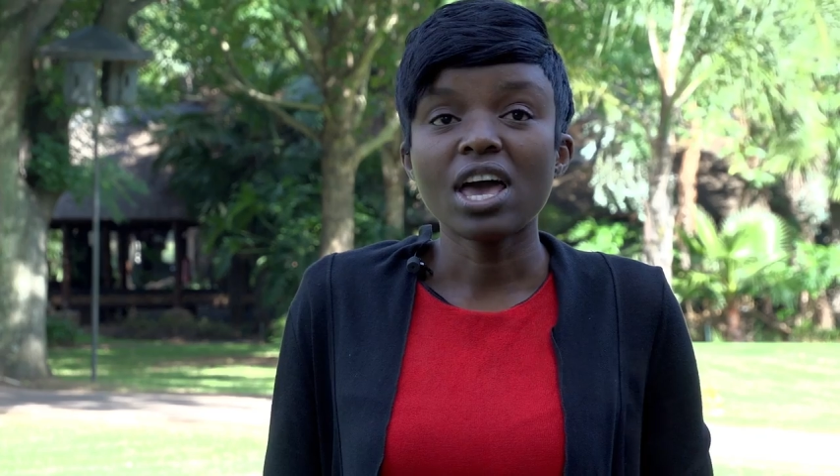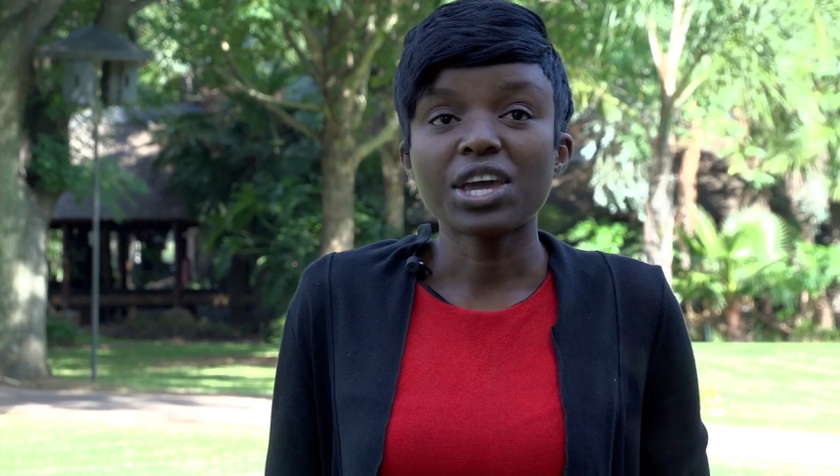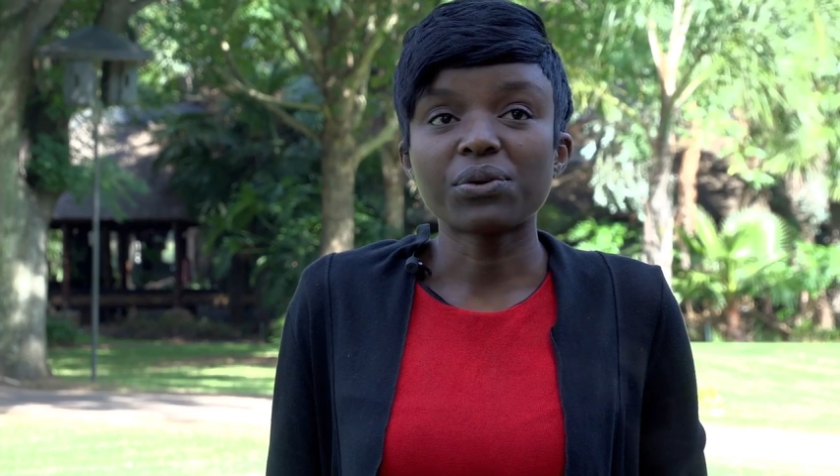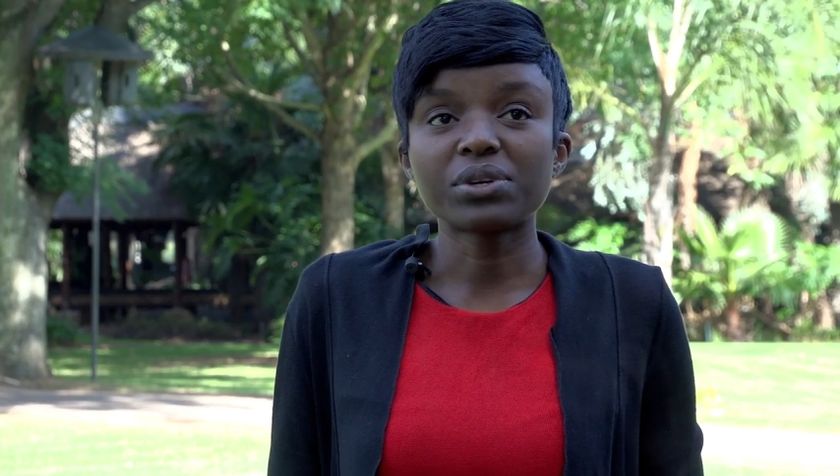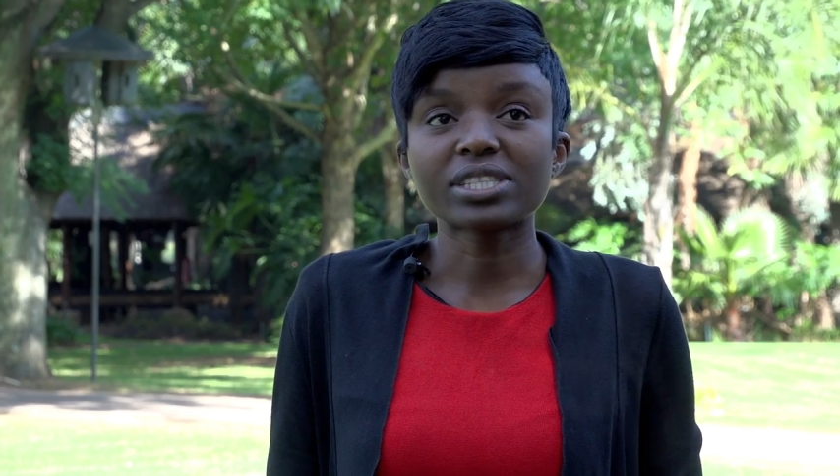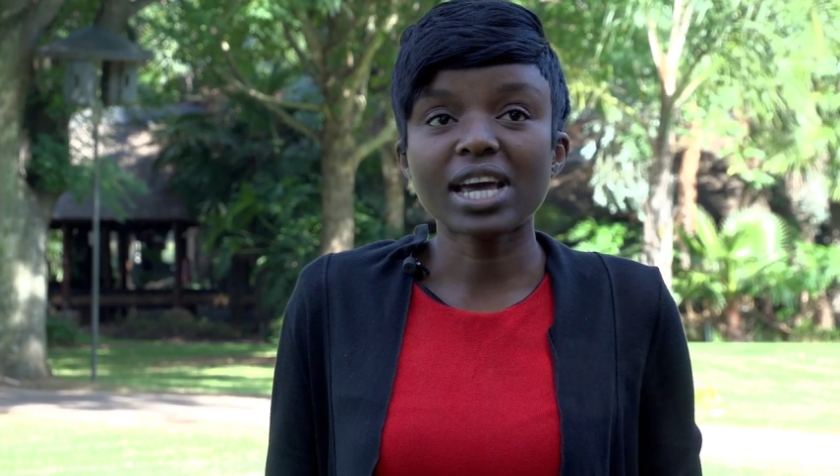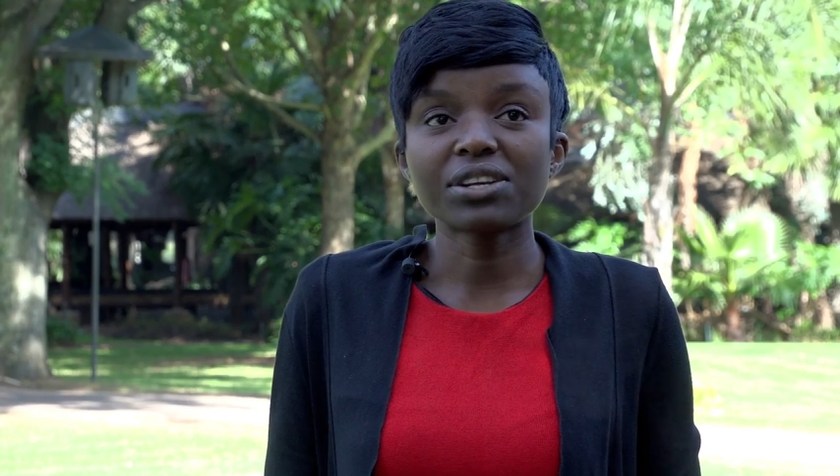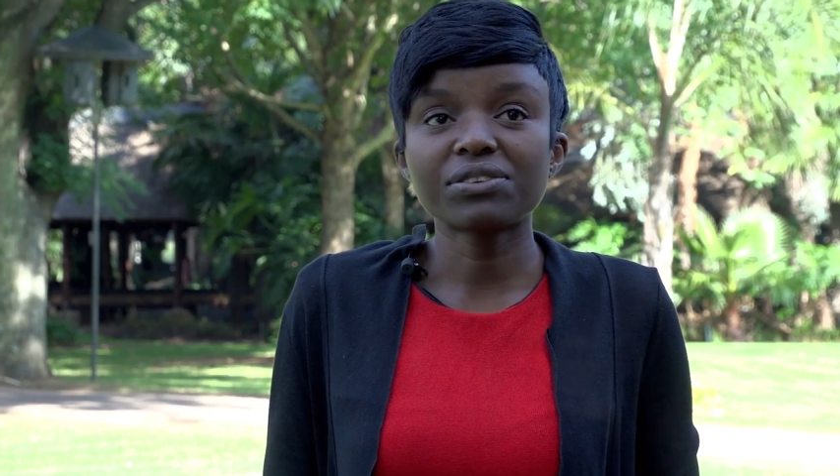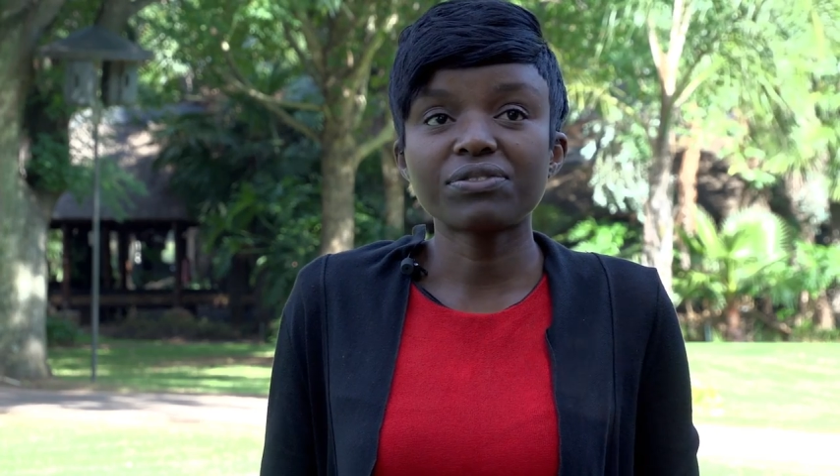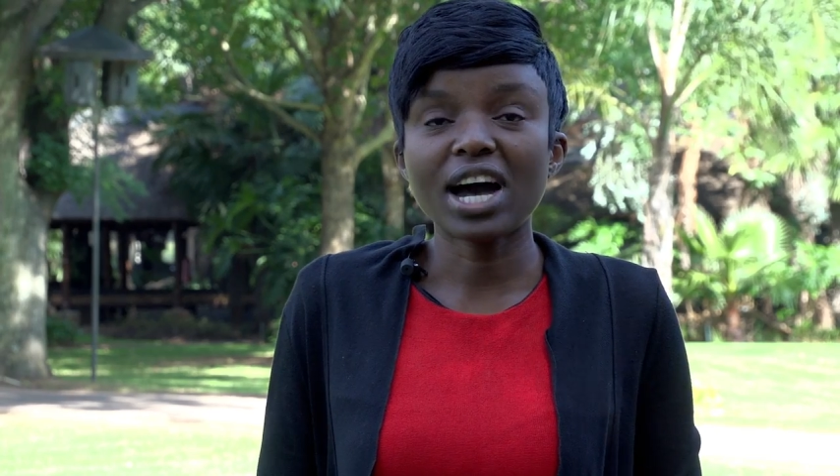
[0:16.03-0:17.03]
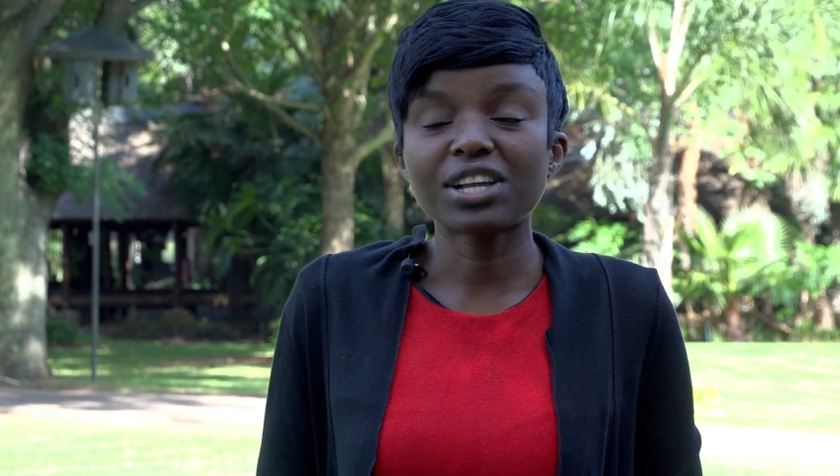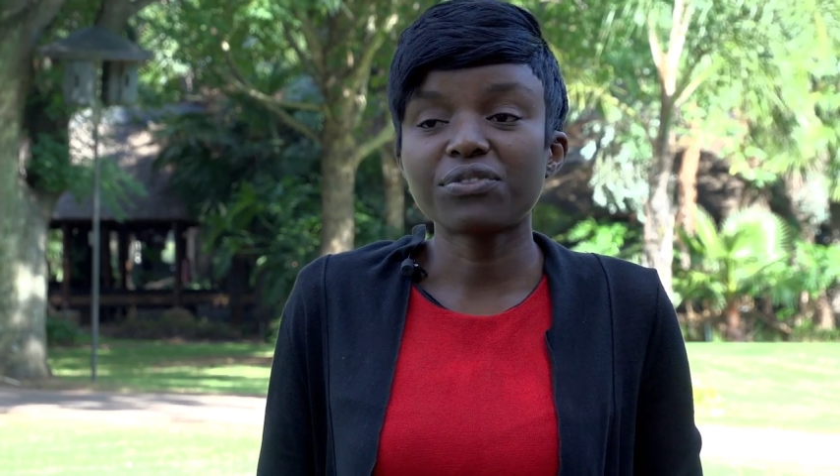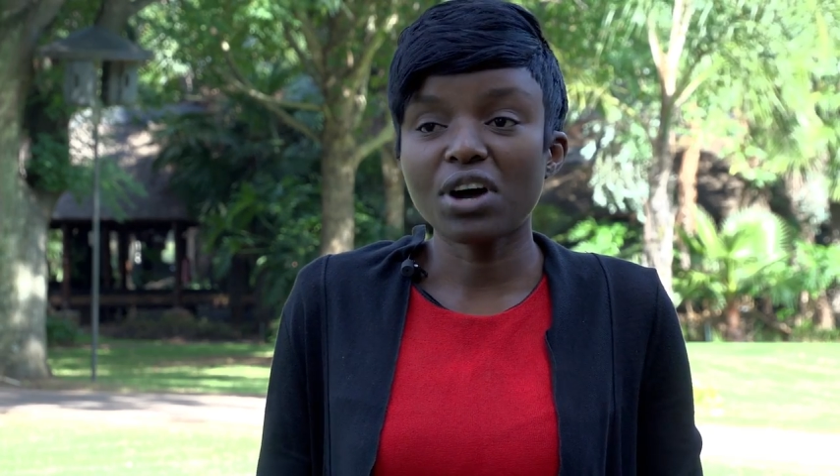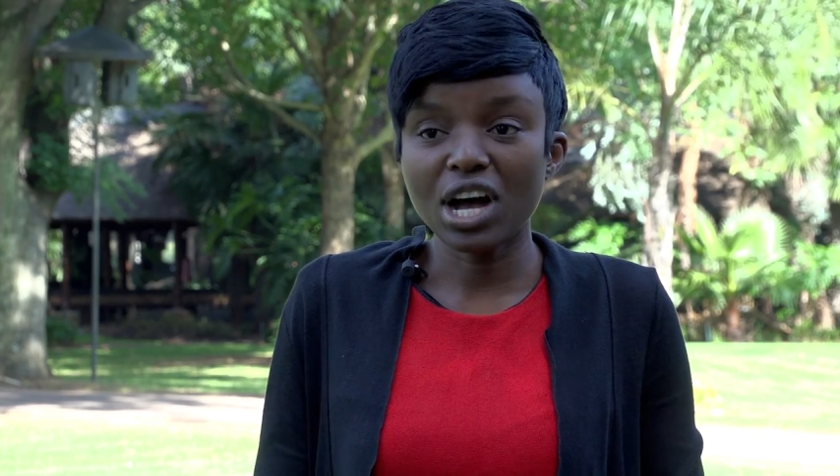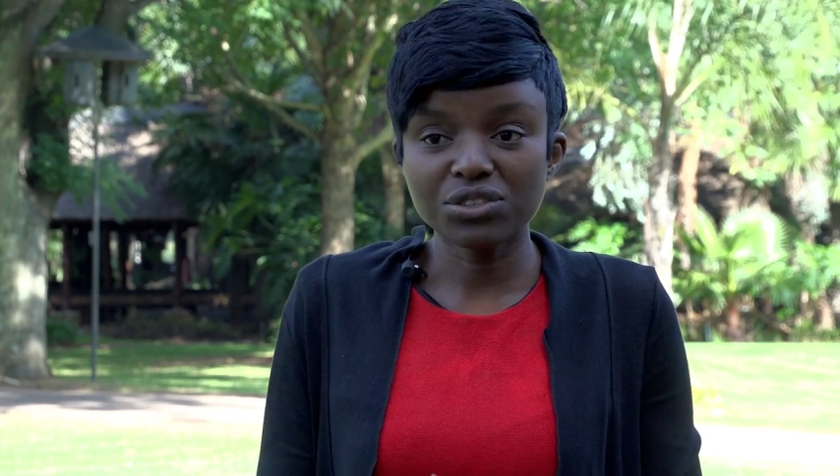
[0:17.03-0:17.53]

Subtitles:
It was kind of hard for her